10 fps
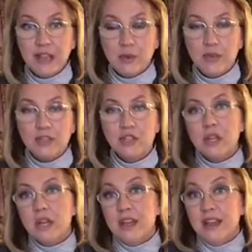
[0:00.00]
language.
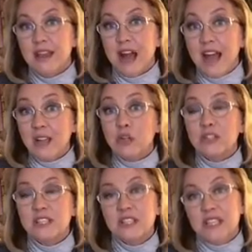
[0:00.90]
I
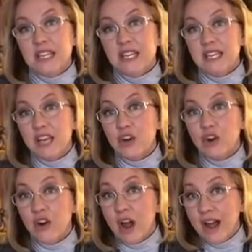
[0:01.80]
could see it in
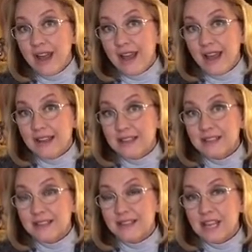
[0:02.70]
her
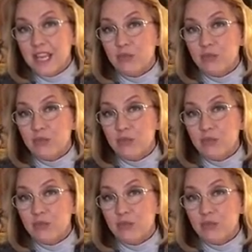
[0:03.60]
eyes.